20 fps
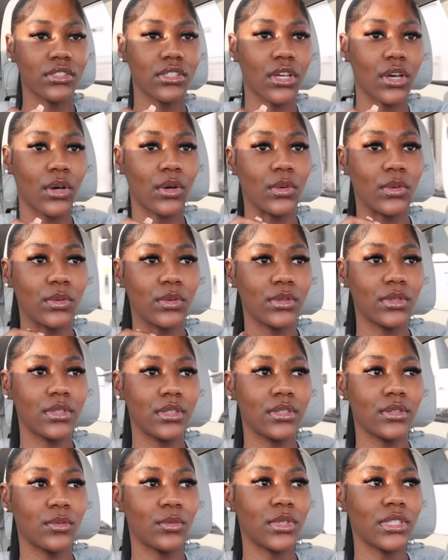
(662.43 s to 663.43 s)
So
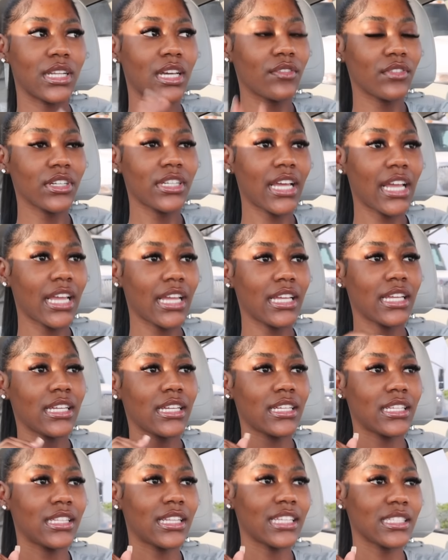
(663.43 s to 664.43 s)
whatever day,
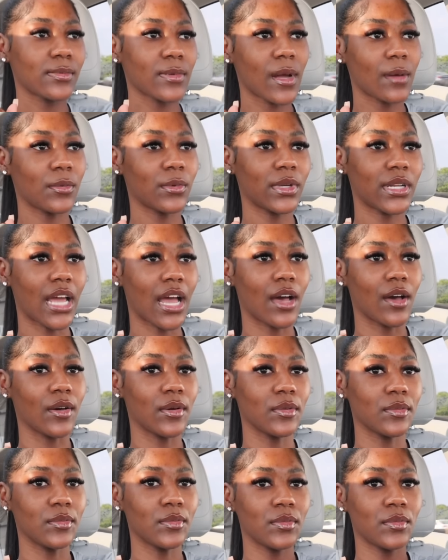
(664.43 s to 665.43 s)
that's probably when
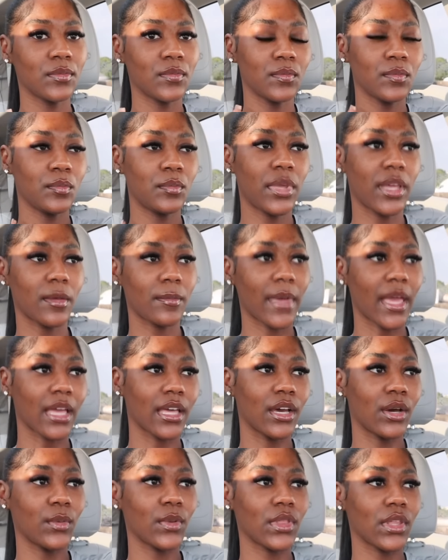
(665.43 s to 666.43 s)
I'll pick
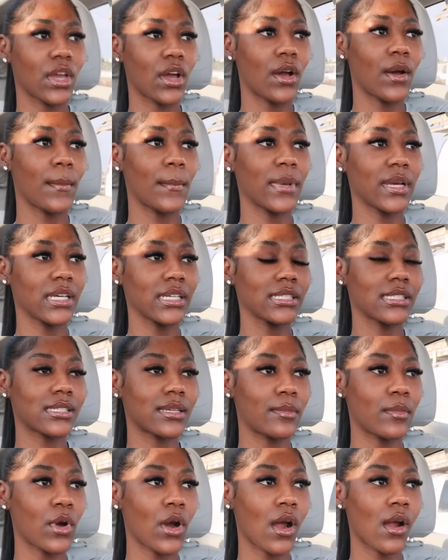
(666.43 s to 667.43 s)
back up with y'all because
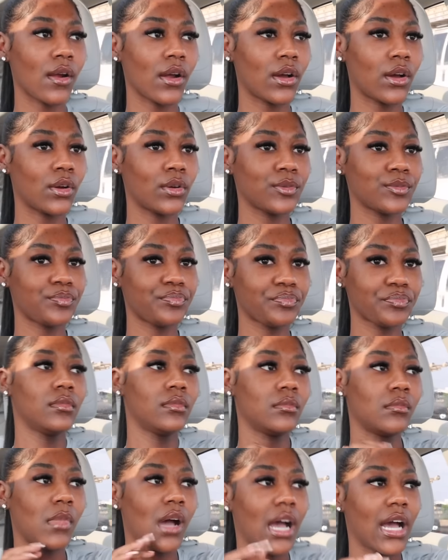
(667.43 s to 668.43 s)
tomorrow
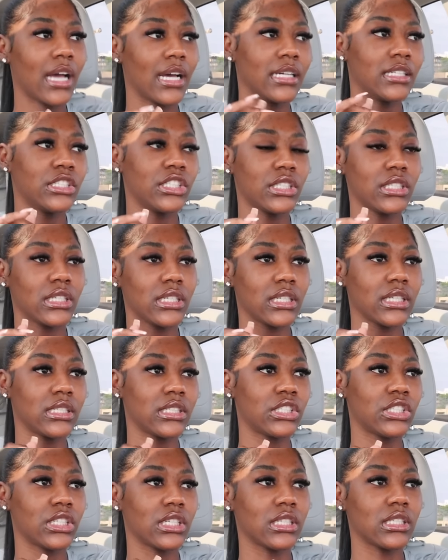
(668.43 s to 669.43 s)
my agenda
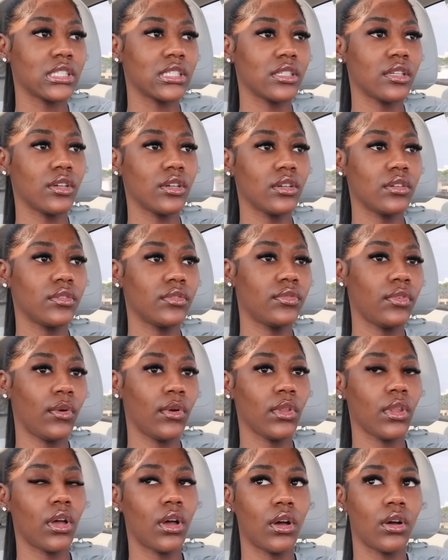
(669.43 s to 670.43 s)
is just
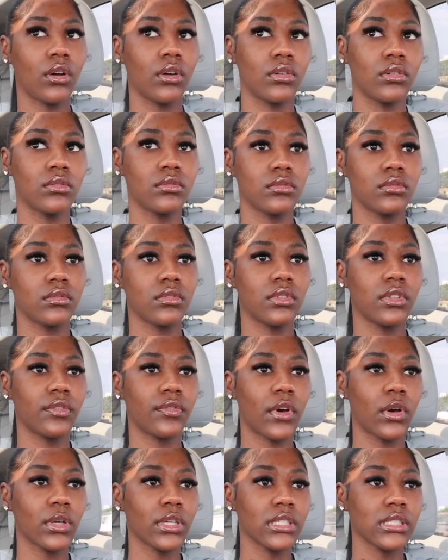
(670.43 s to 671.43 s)
full on. The
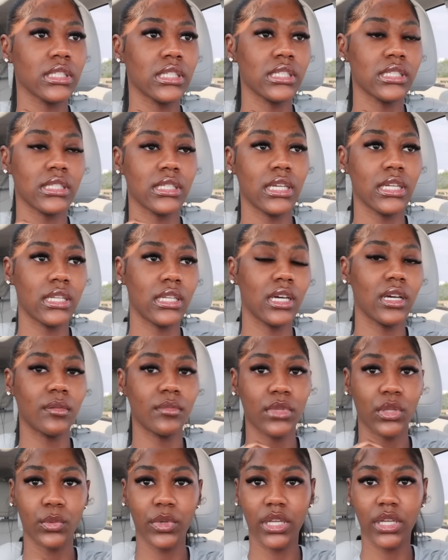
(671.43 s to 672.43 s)
focus is getting
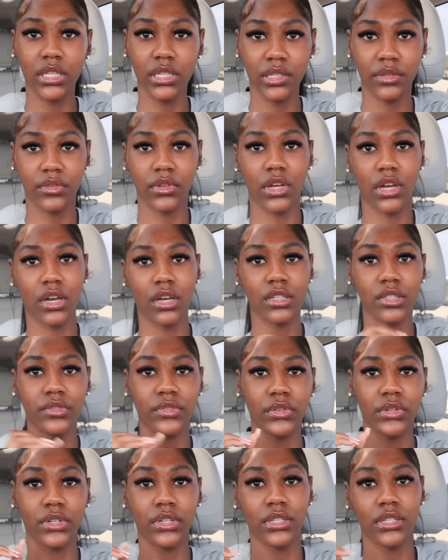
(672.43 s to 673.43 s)
up the weekly vlog
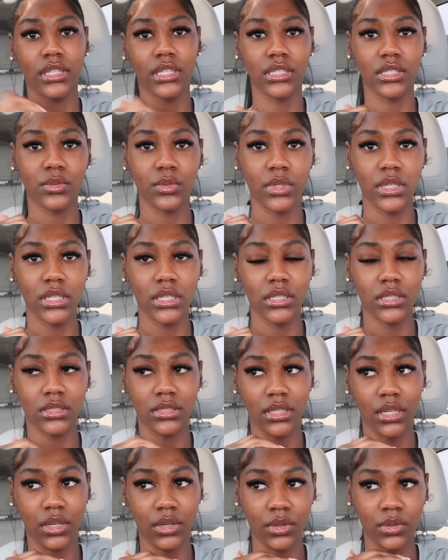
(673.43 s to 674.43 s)
for this week.
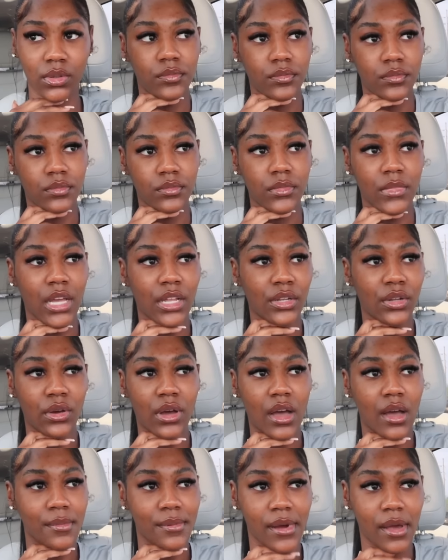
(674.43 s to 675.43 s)
So I know
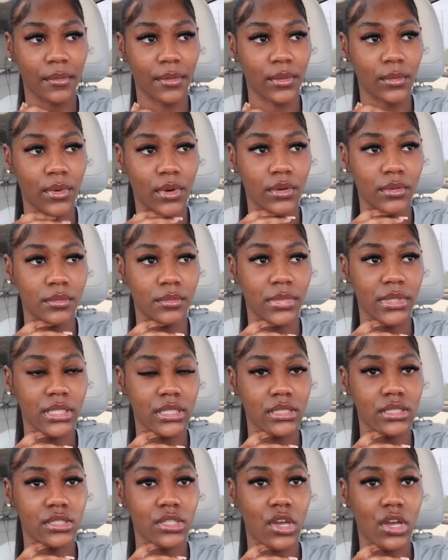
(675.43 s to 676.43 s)
I probably won't
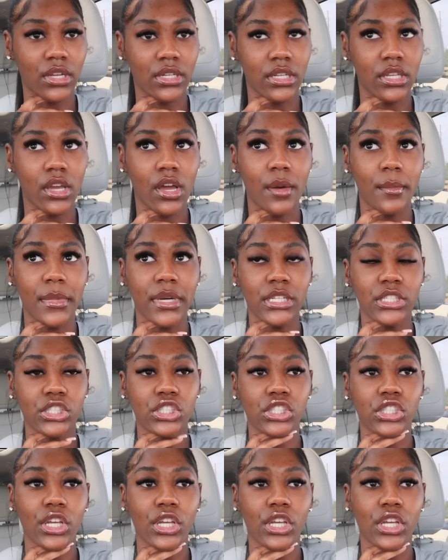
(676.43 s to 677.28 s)
be talking to y'all much.